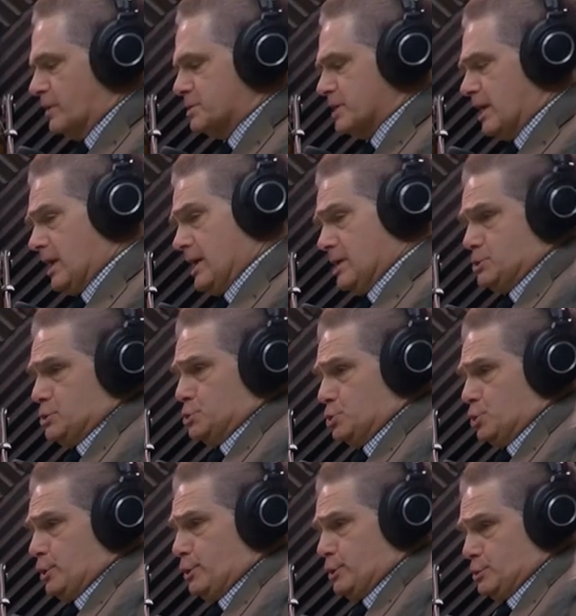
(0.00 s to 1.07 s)
which I guess is
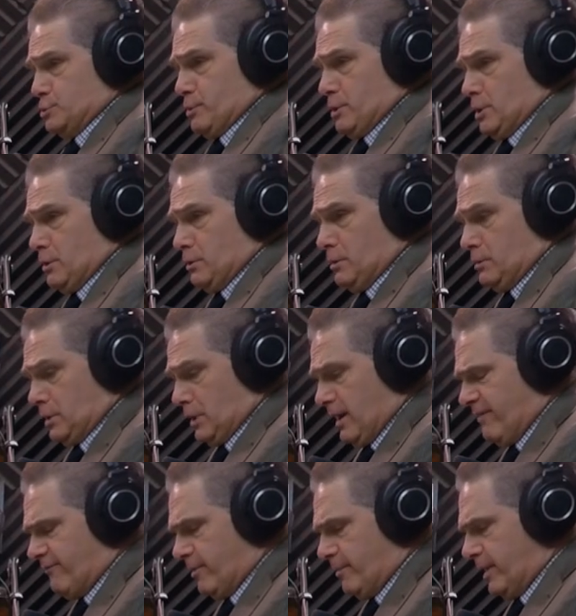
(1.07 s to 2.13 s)
good because we all own the
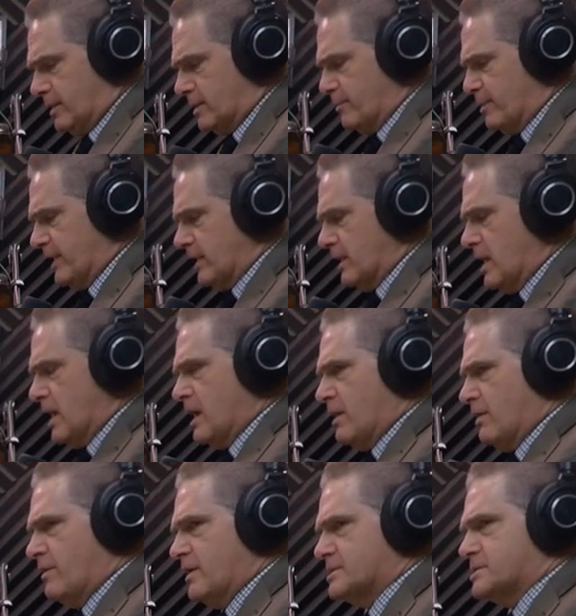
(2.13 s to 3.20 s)
government, but
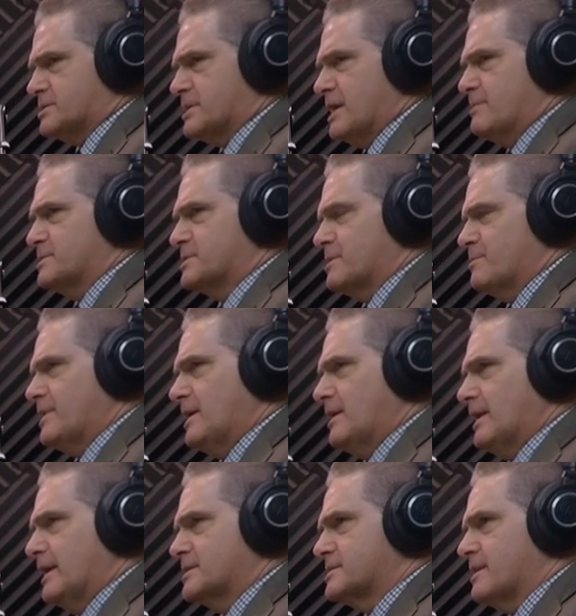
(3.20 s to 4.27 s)
this seems to me
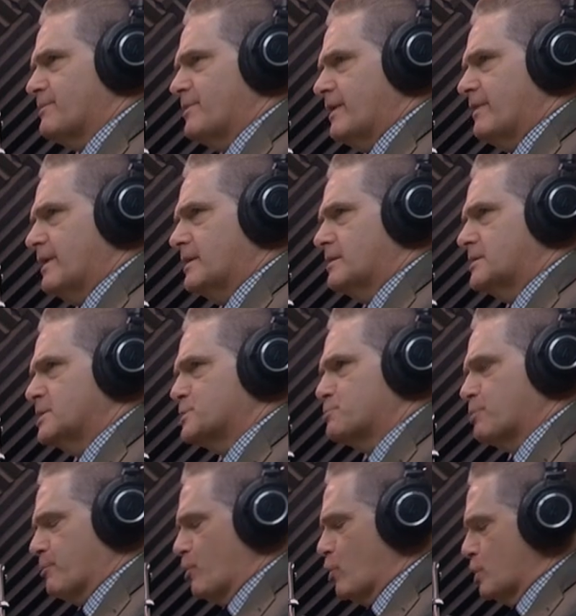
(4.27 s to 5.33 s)
like something that
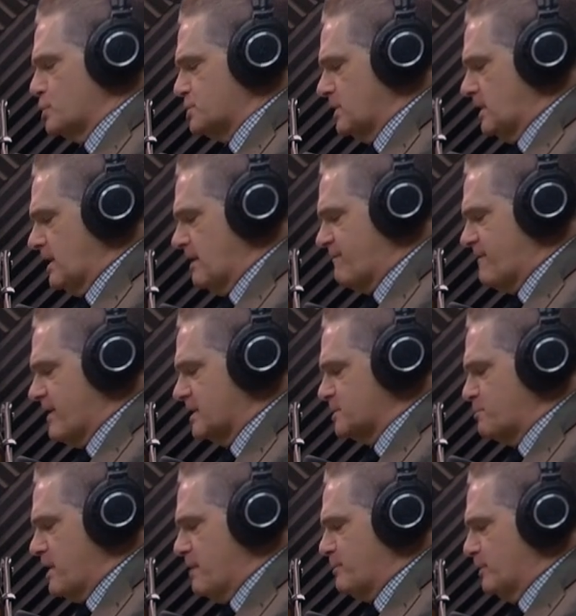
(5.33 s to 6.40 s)
disproportionately
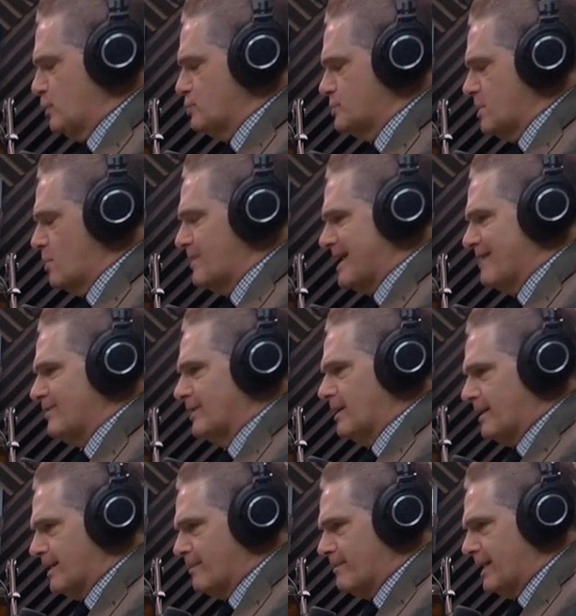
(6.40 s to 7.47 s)
affects people who don't have a
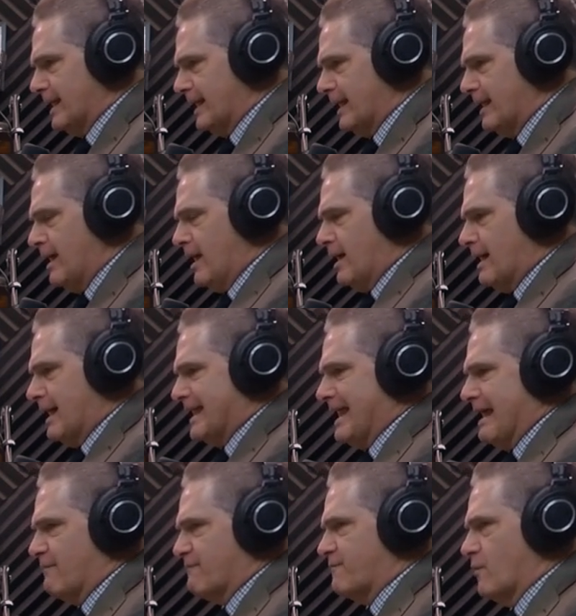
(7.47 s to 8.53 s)
lot of money. I
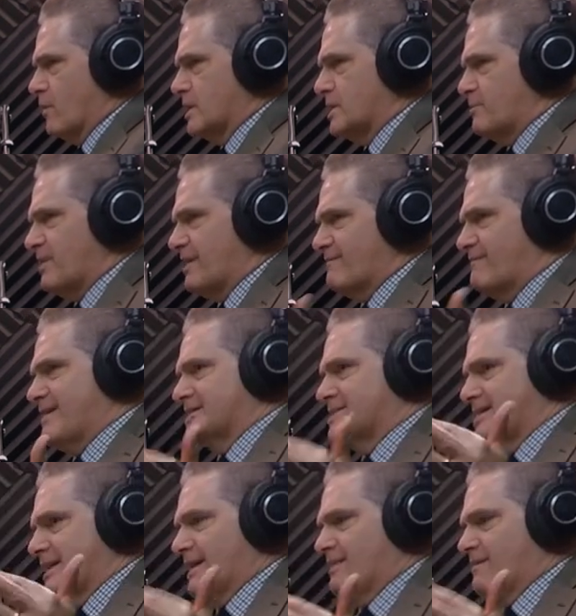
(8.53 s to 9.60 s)
can't afford to be
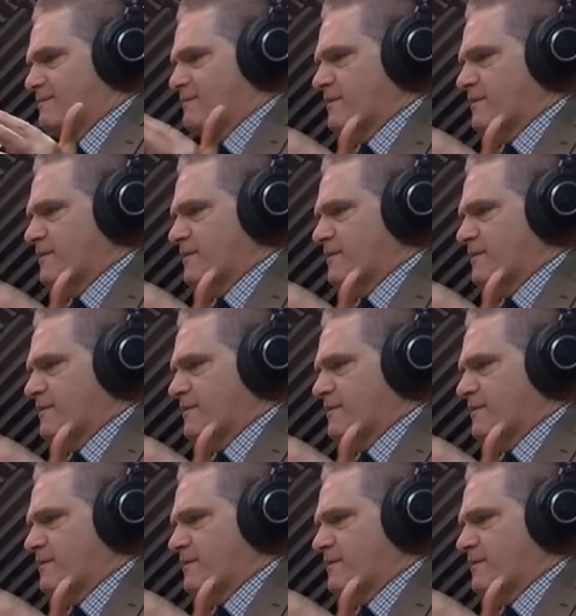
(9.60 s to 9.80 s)
investing in the